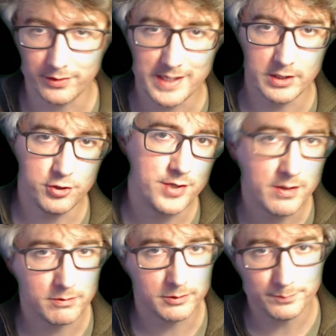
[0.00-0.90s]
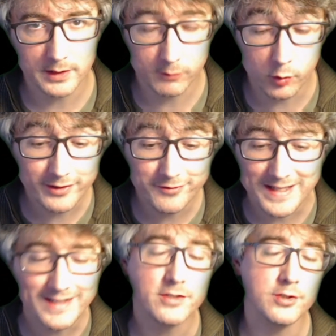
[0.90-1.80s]
in general have always
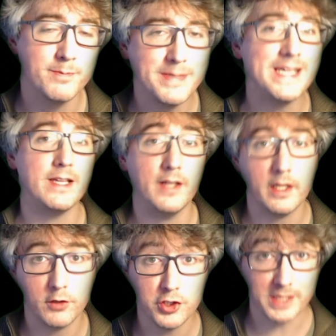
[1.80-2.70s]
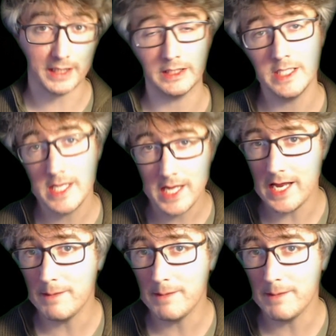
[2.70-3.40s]
felt to me like the chink in